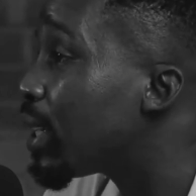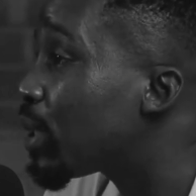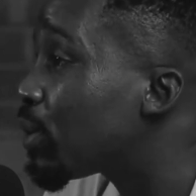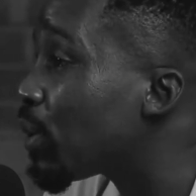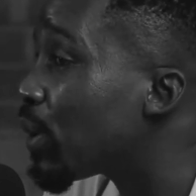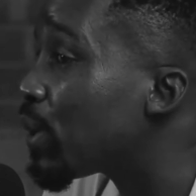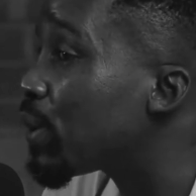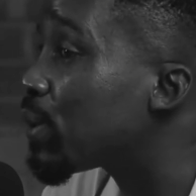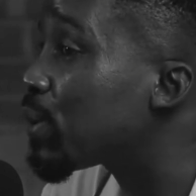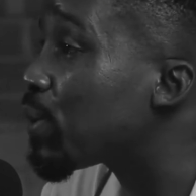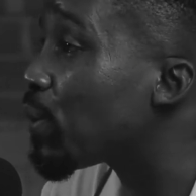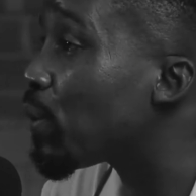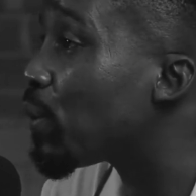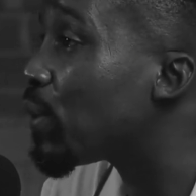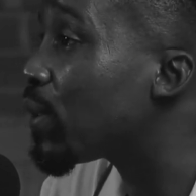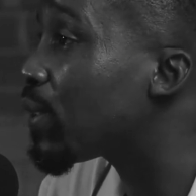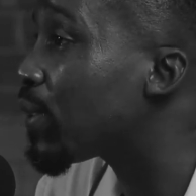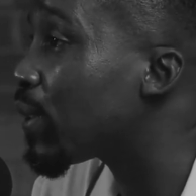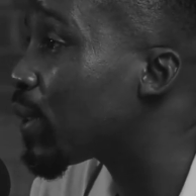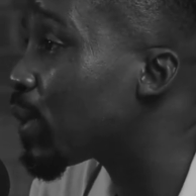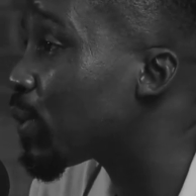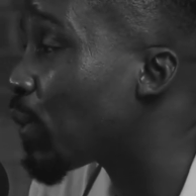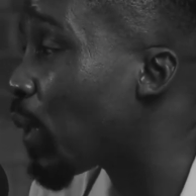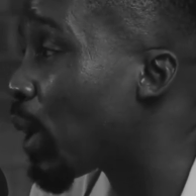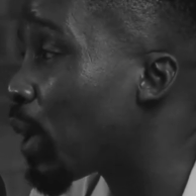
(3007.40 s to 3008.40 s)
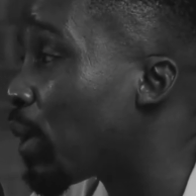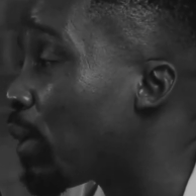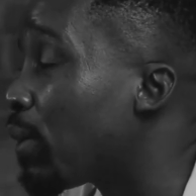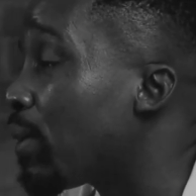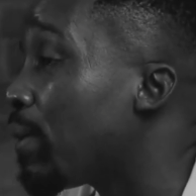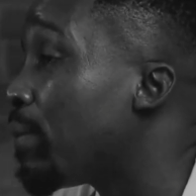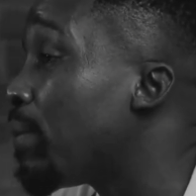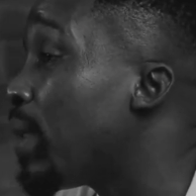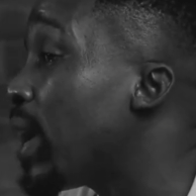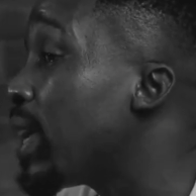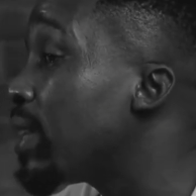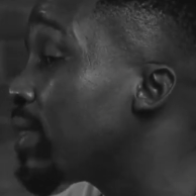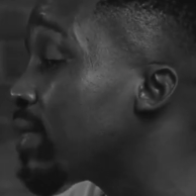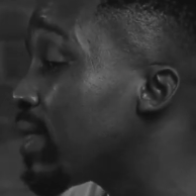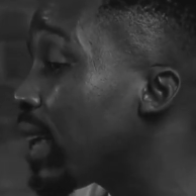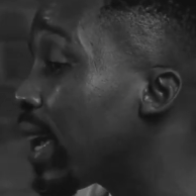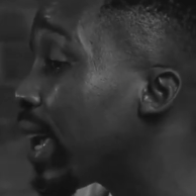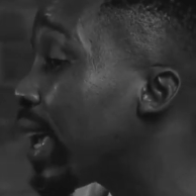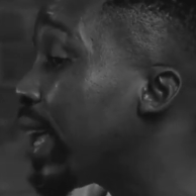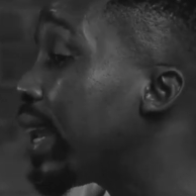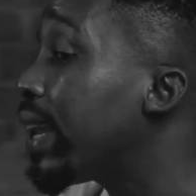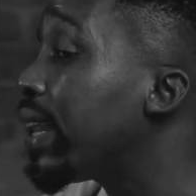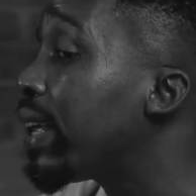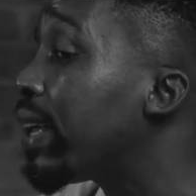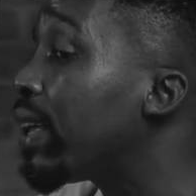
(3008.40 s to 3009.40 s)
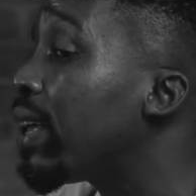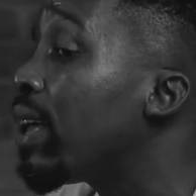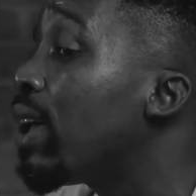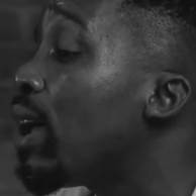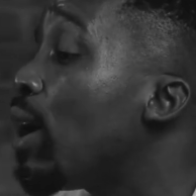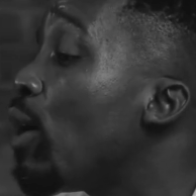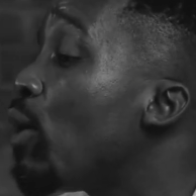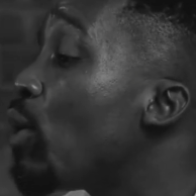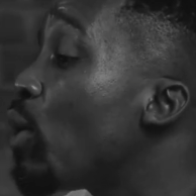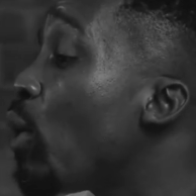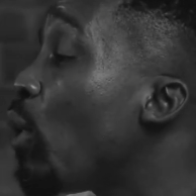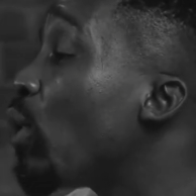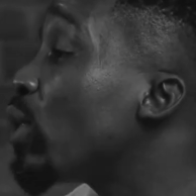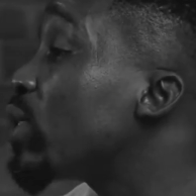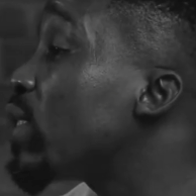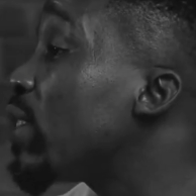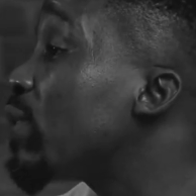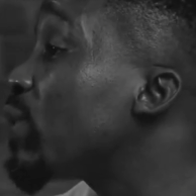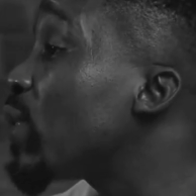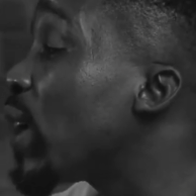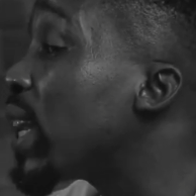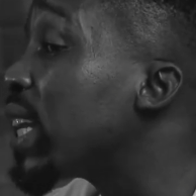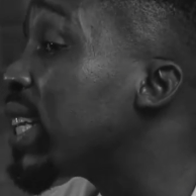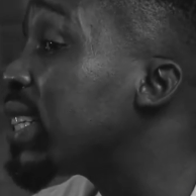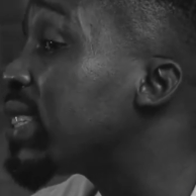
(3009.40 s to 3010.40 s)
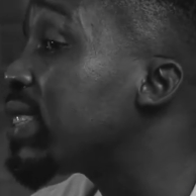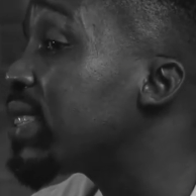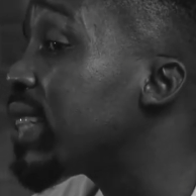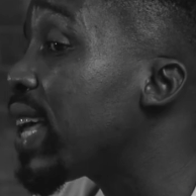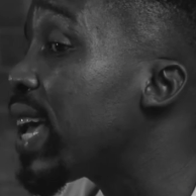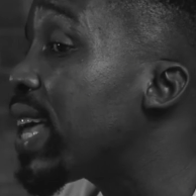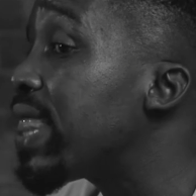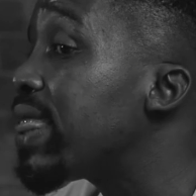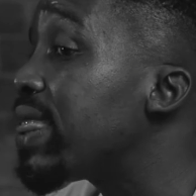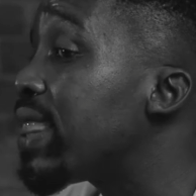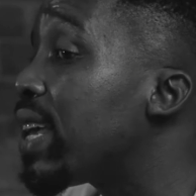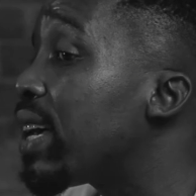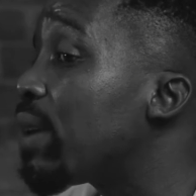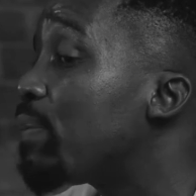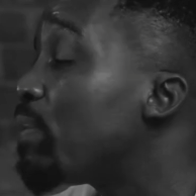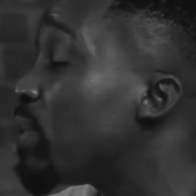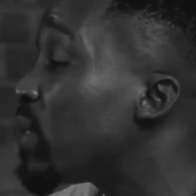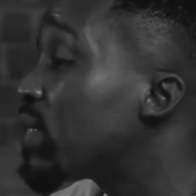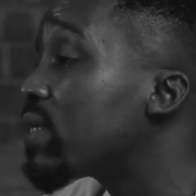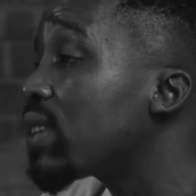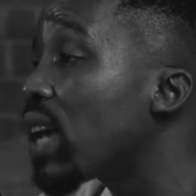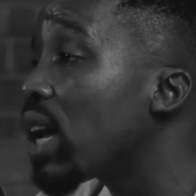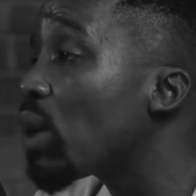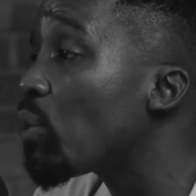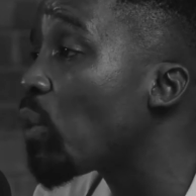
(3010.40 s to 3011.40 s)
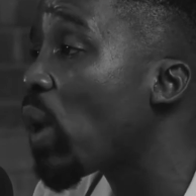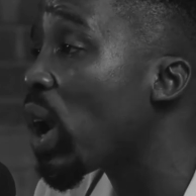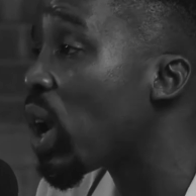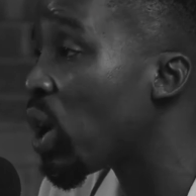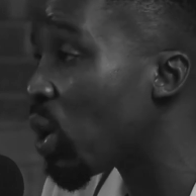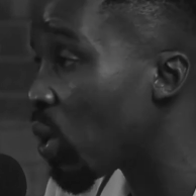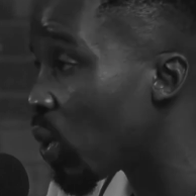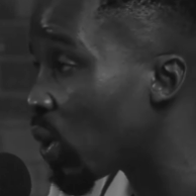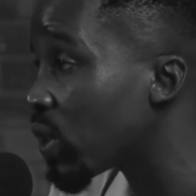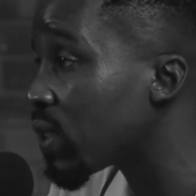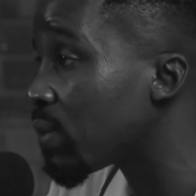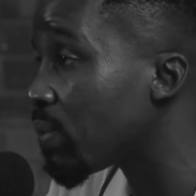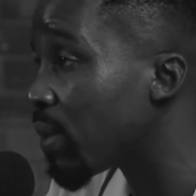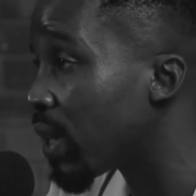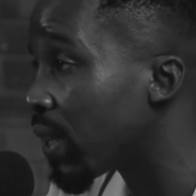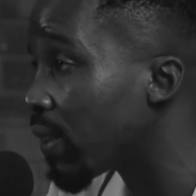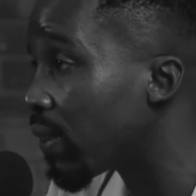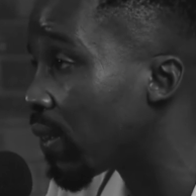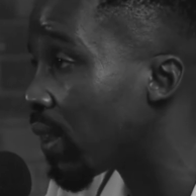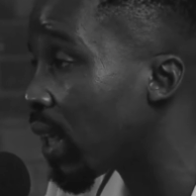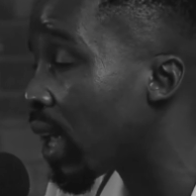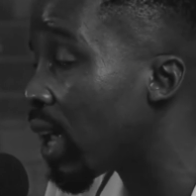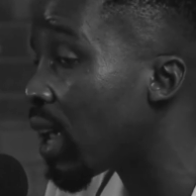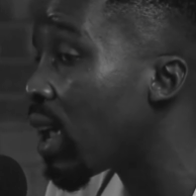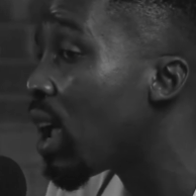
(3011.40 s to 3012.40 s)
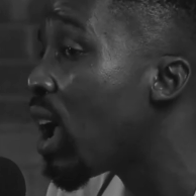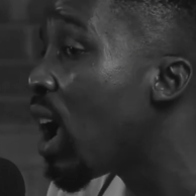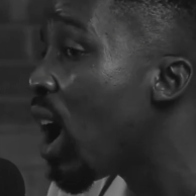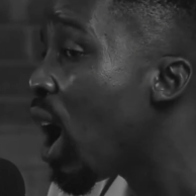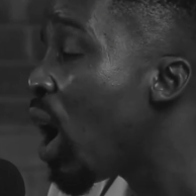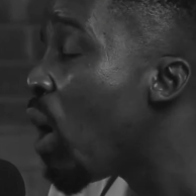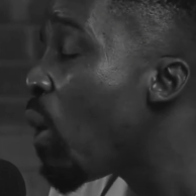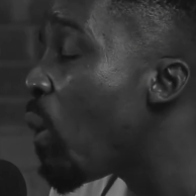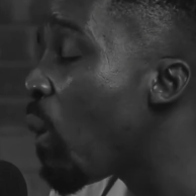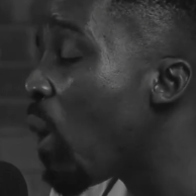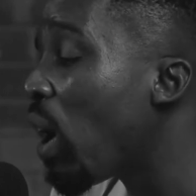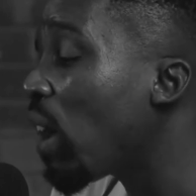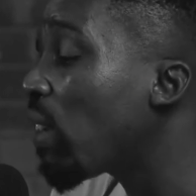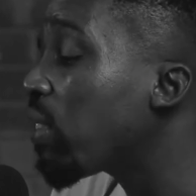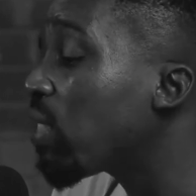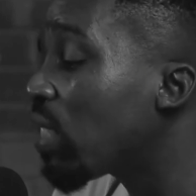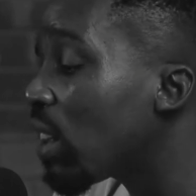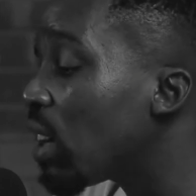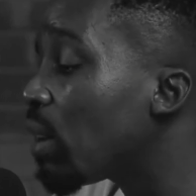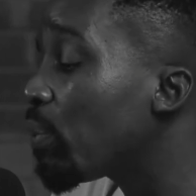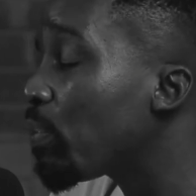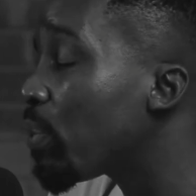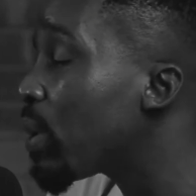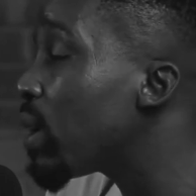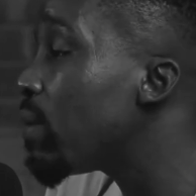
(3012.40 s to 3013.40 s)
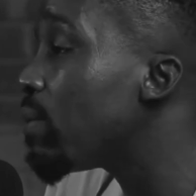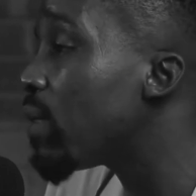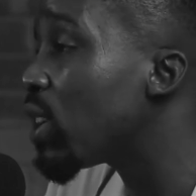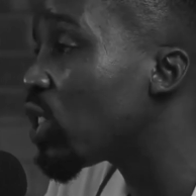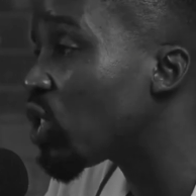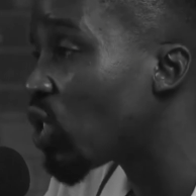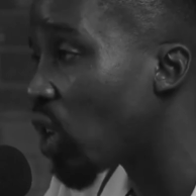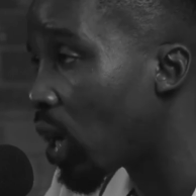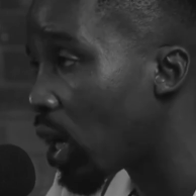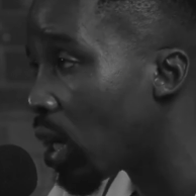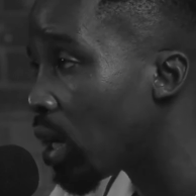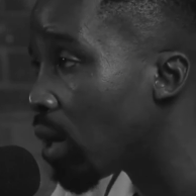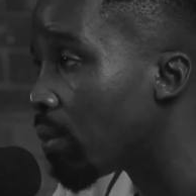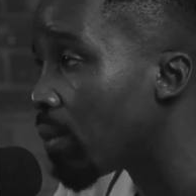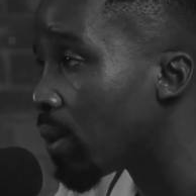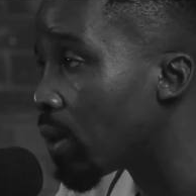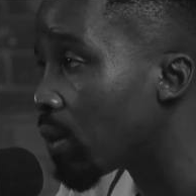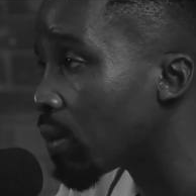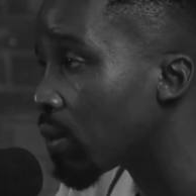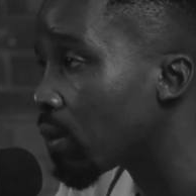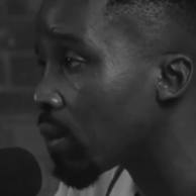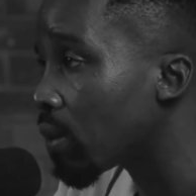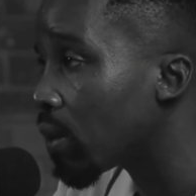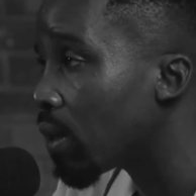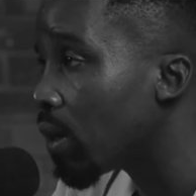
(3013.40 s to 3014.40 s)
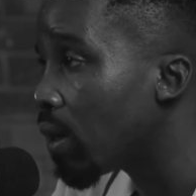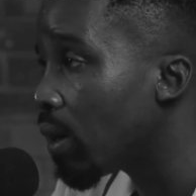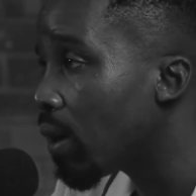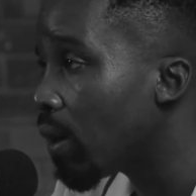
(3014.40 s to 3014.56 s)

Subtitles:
It's just one of them. And secondly, we also have to understand that beside what laws may say, we are still pretty much animals.